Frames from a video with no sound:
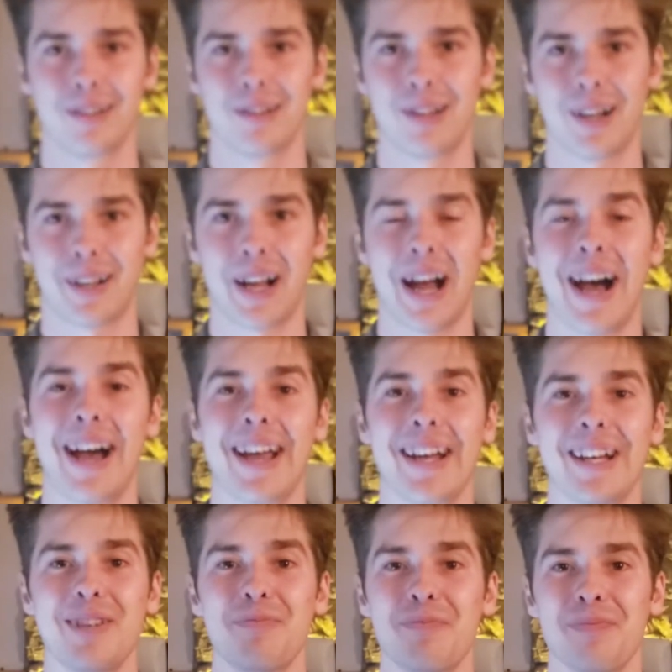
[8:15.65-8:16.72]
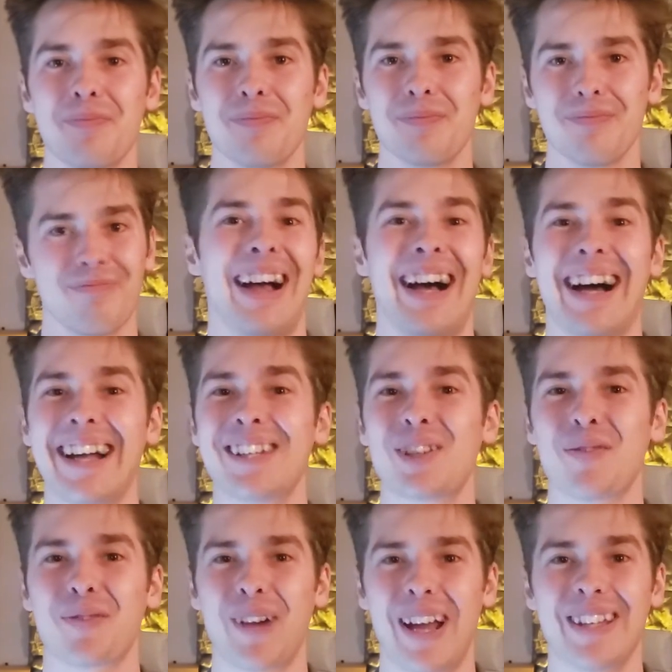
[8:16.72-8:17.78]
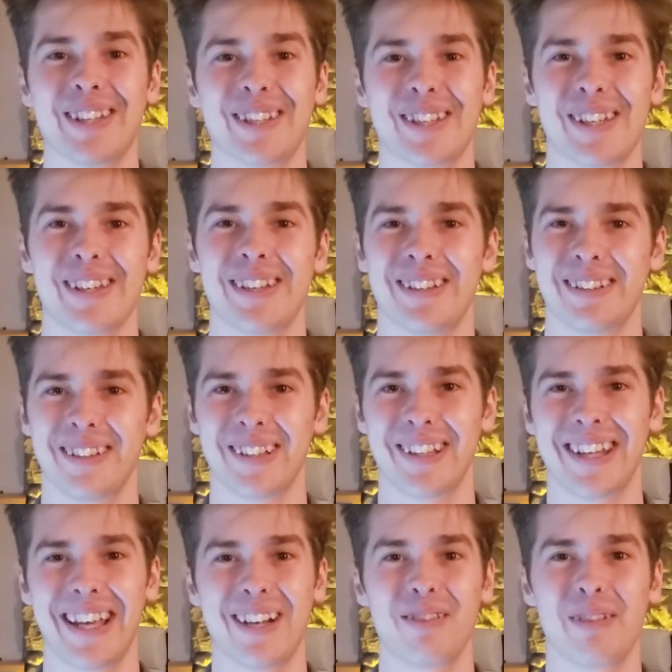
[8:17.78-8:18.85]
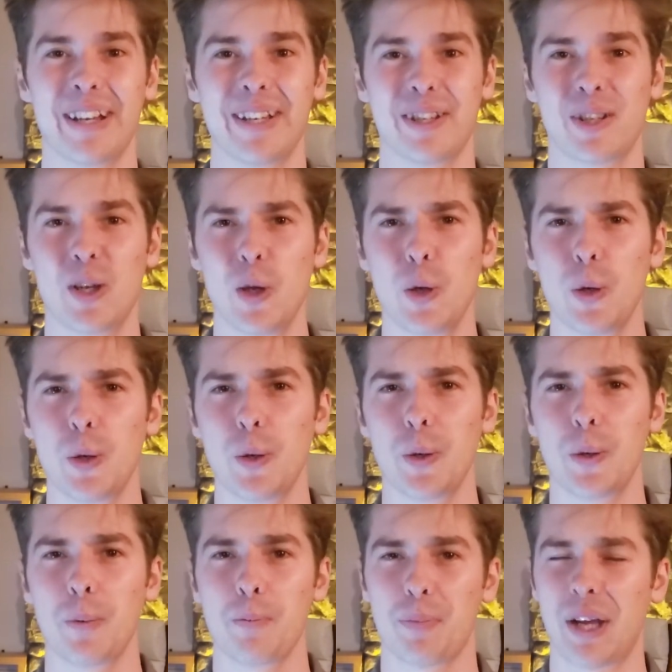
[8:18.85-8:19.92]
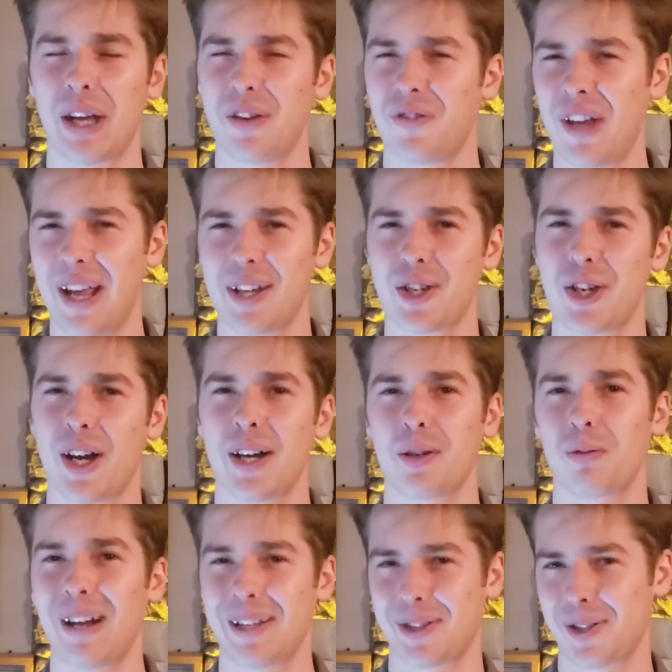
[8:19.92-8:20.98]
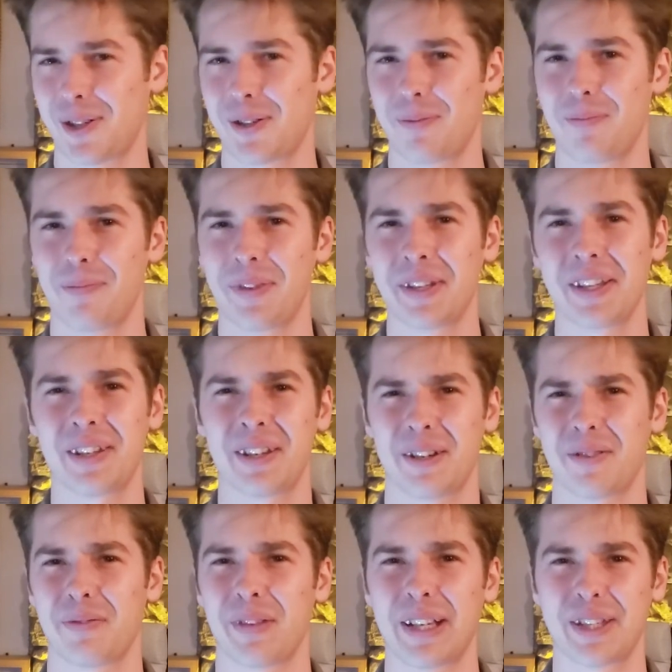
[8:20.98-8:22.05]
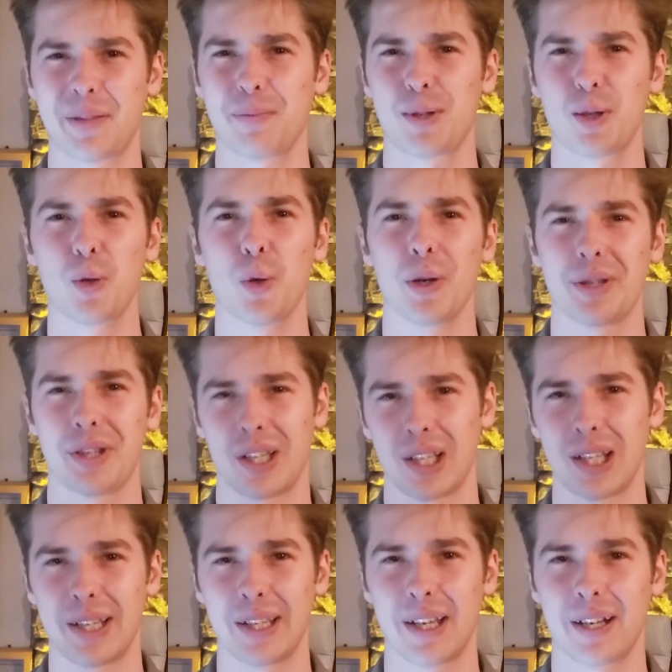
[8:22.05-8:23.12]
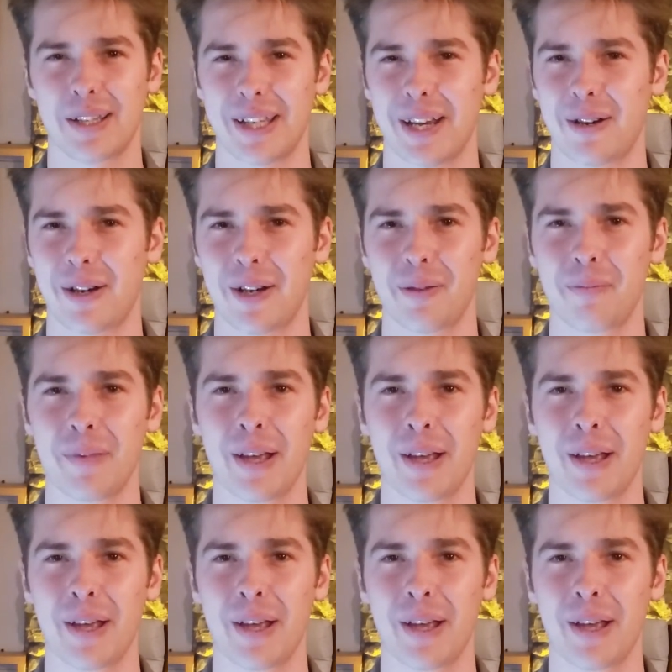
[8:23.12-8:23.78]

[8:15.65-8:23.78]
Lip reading: Look, I had some friends. They went to like Fanshawe and Western. They're like some schools in London, Ontario.